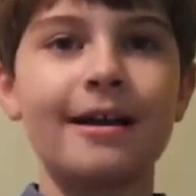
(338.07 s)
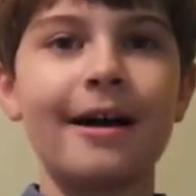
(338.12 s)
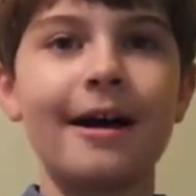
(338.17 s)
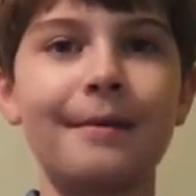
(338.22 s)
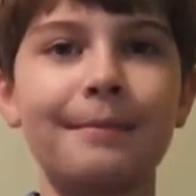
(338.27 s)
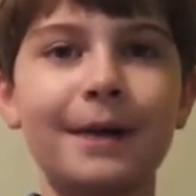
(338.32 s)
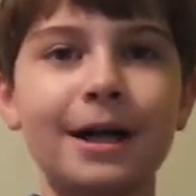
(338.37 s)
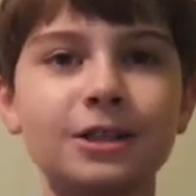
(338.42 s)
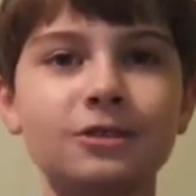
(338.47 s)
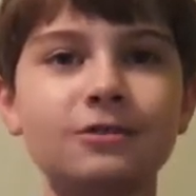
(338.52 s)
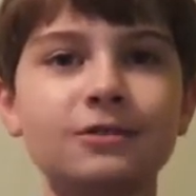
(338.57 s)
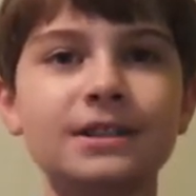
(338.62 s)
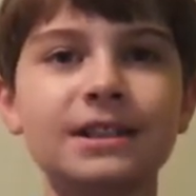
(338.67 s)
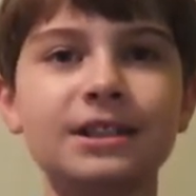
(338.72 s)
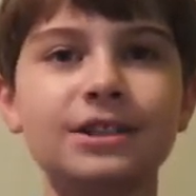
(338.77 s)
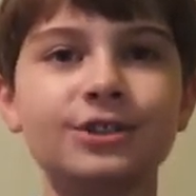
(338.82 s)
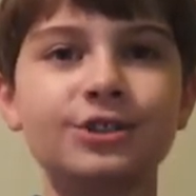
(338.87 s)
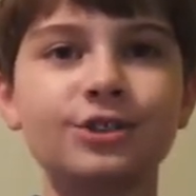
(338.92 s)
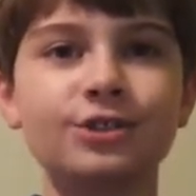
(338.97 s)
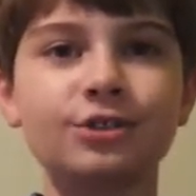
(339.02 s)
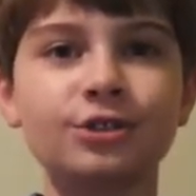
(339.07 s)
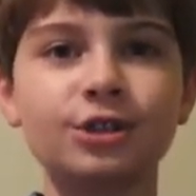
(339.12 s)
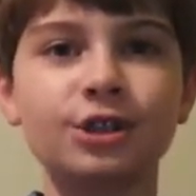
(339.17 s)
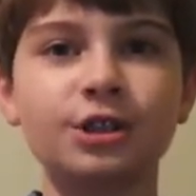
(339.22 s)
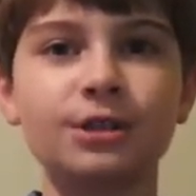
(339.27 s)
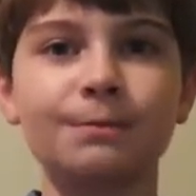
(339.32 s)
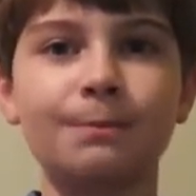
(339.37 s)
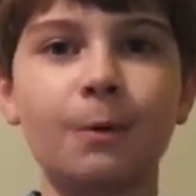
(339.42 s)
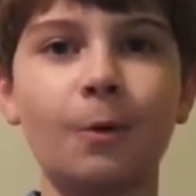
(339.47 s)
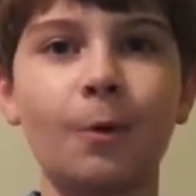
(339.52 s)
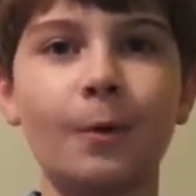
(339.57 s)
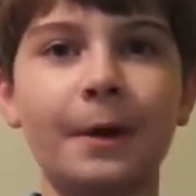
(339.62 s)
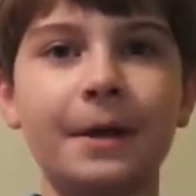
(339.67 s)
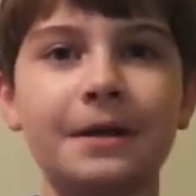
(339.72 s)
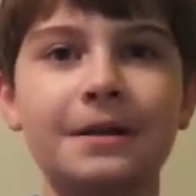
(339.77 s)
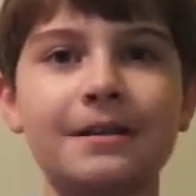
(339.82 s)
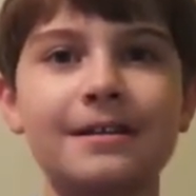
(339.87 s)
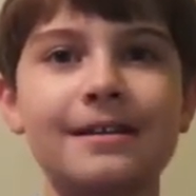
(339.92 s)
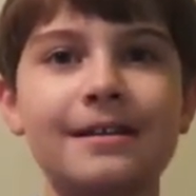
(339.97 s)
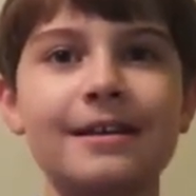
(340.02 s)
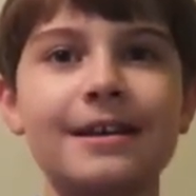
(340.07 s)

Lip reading: A muscle's insertion point